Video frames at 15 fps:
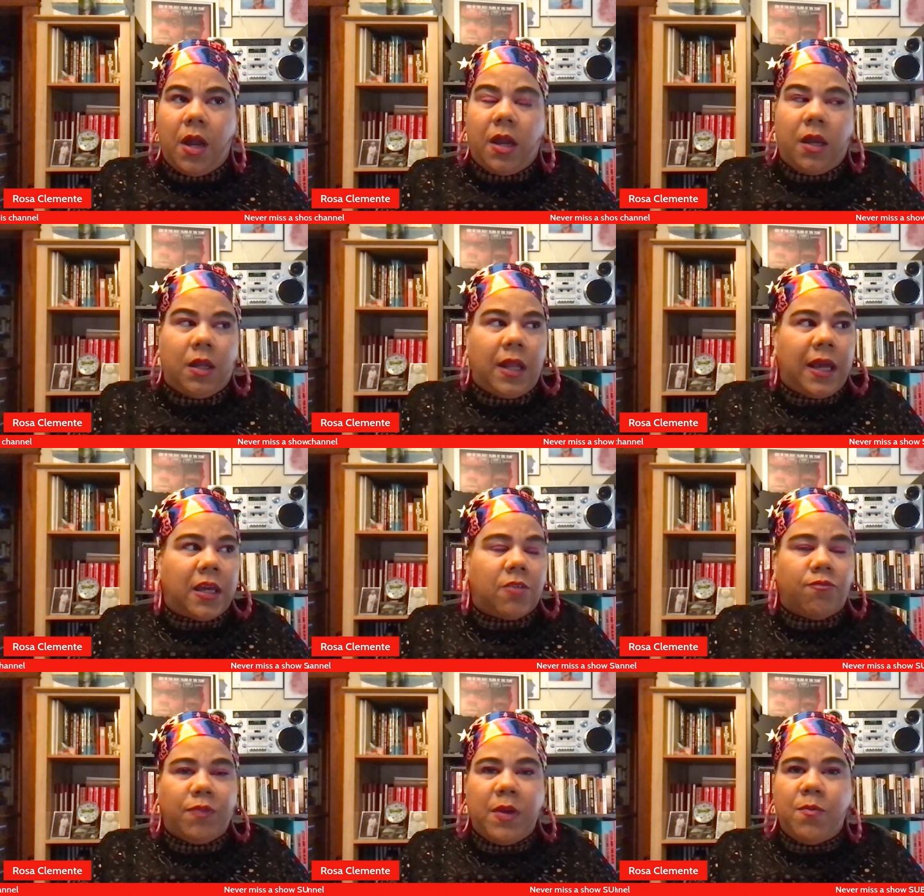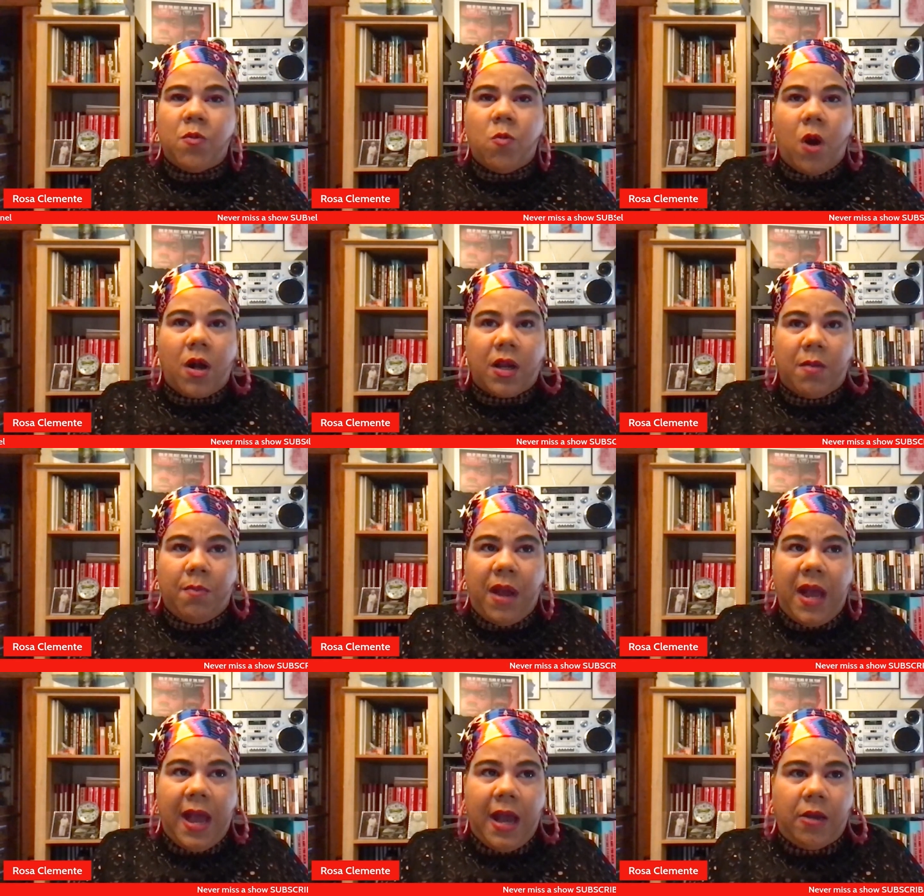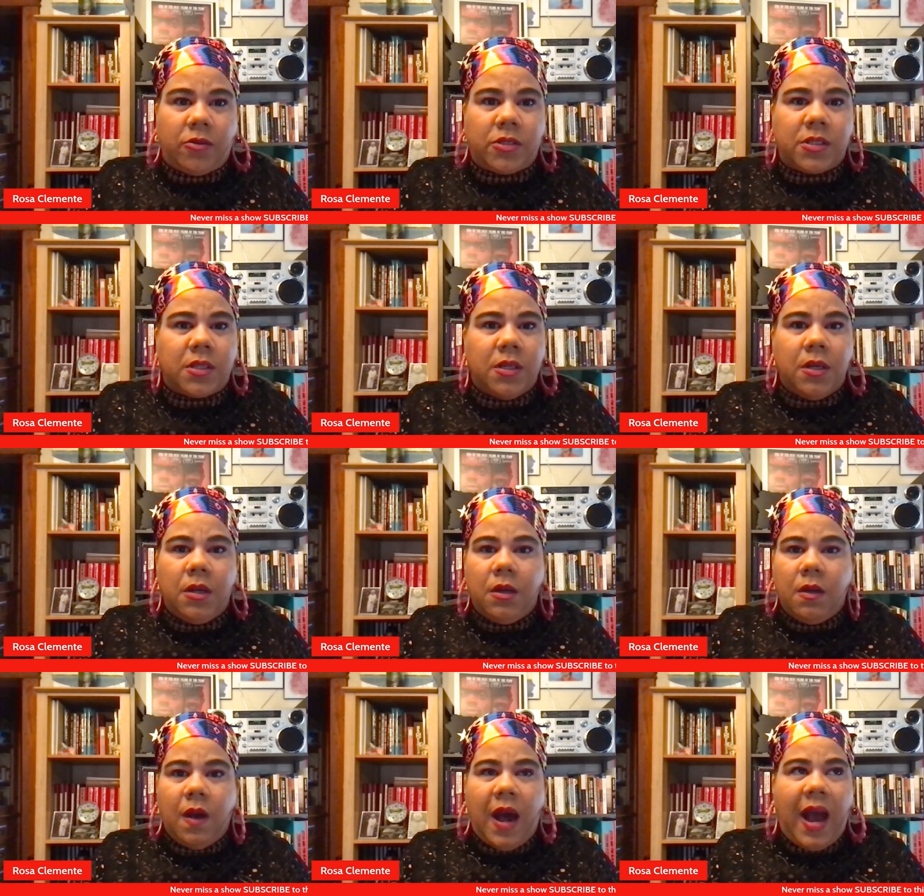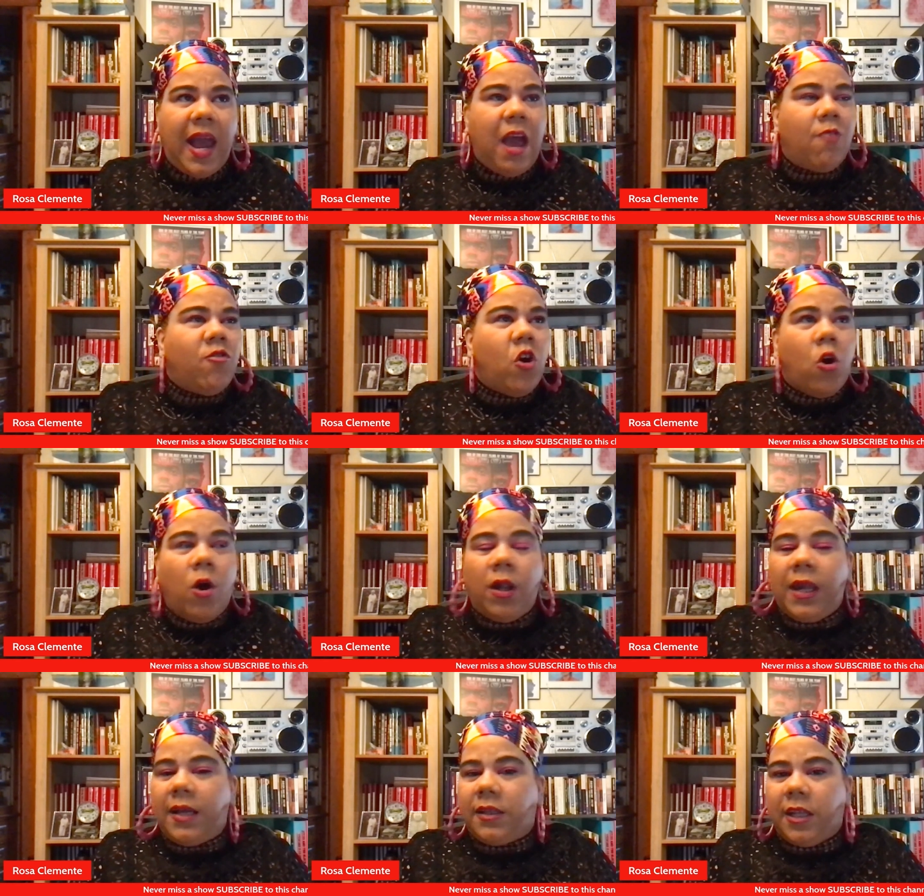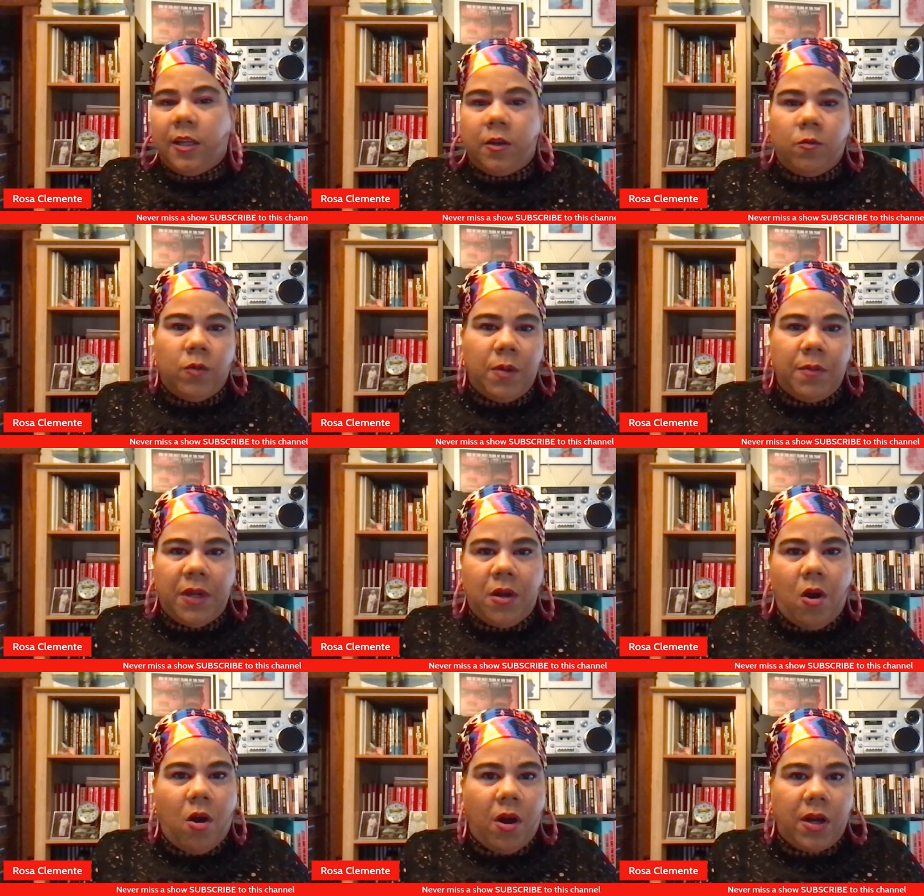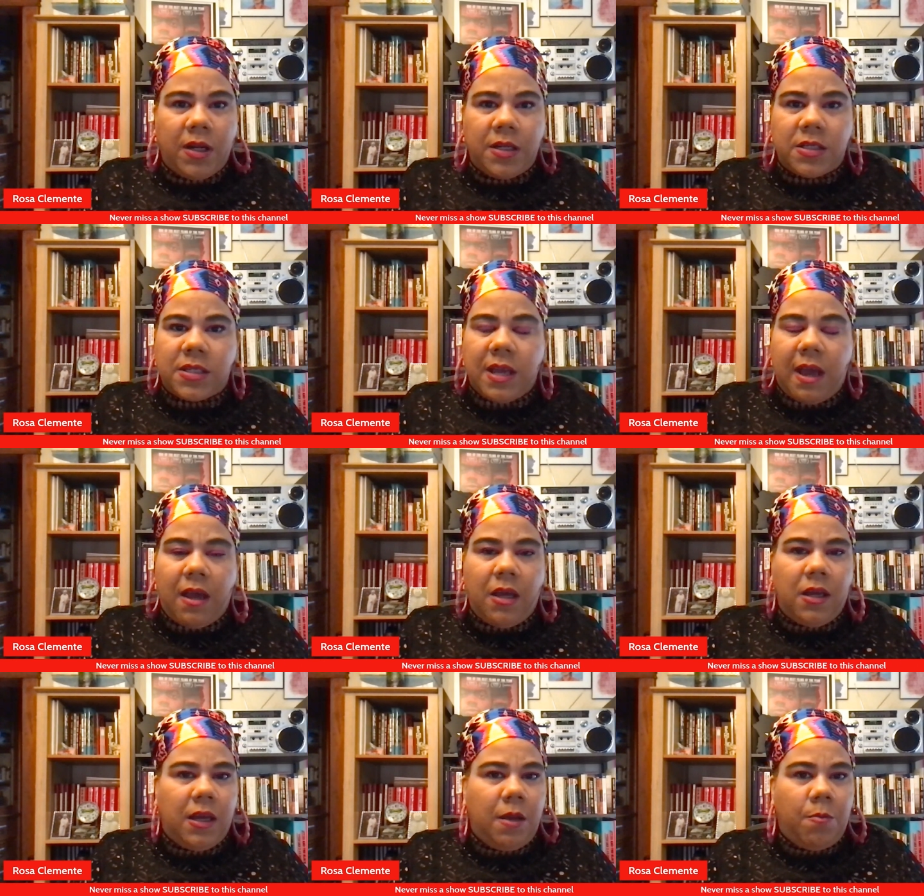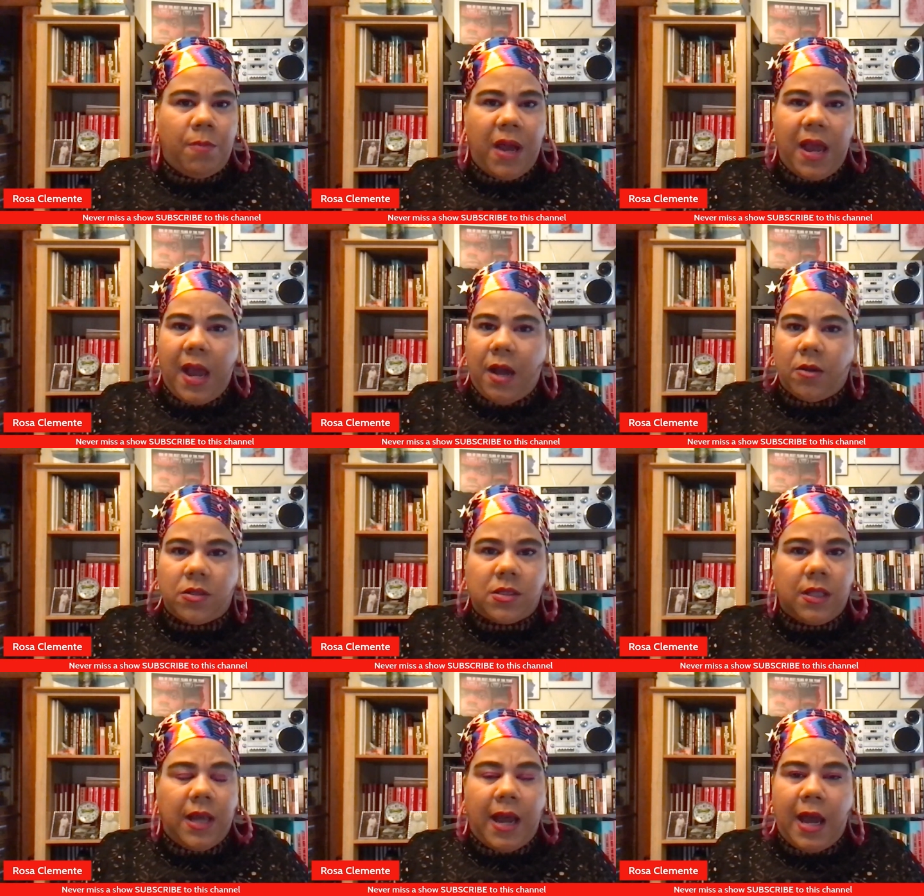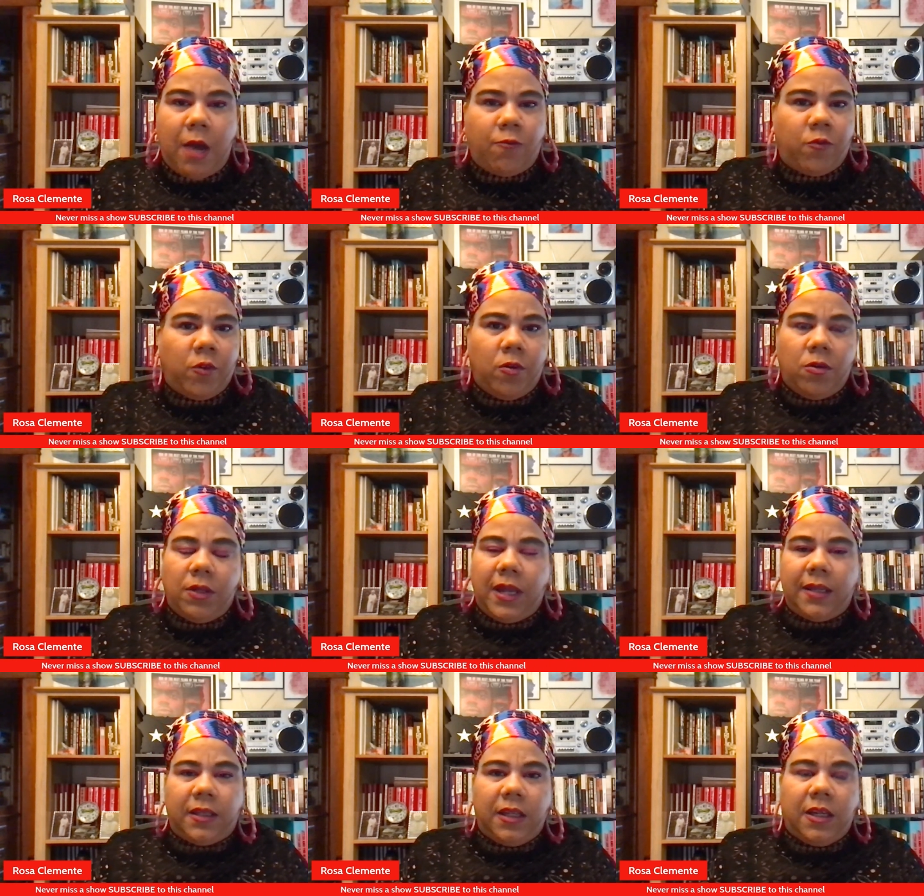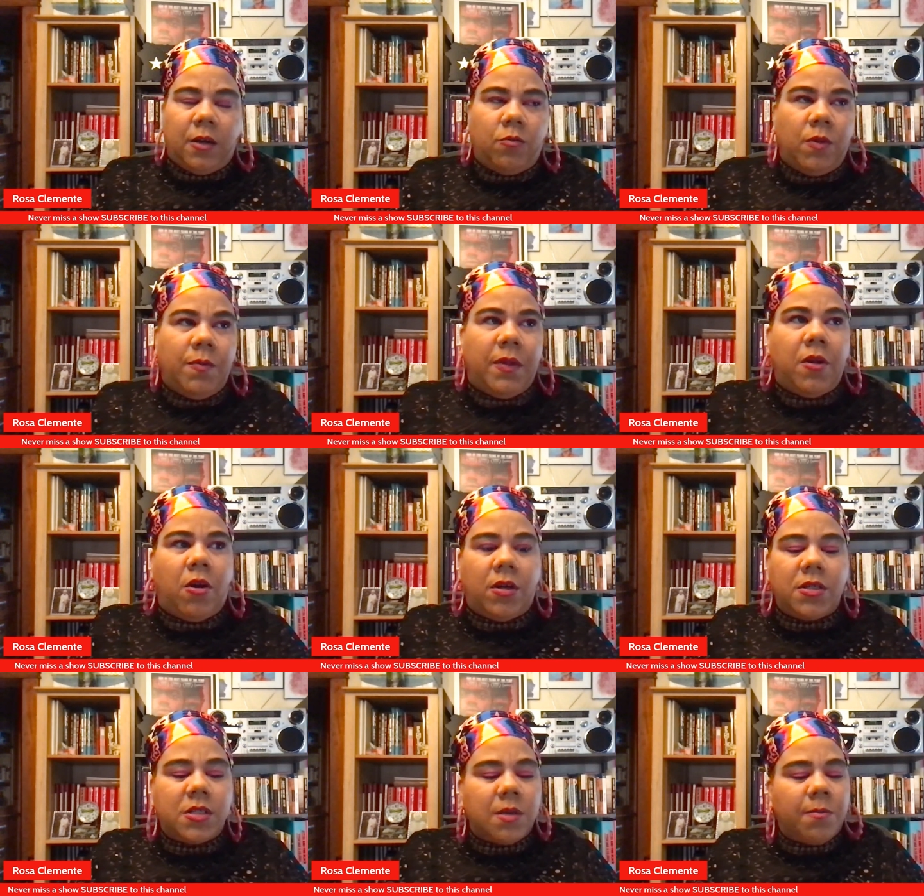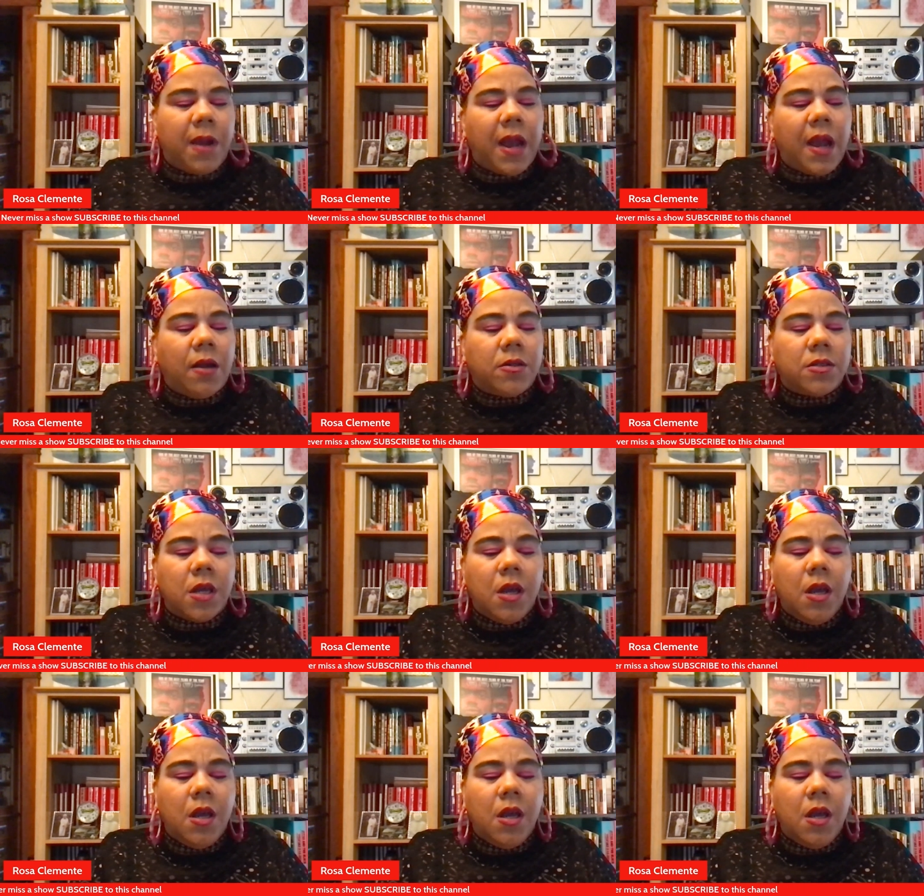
and like if people walk in my house, I have all Latina women artists in my house, Afro Latina women artists in my house,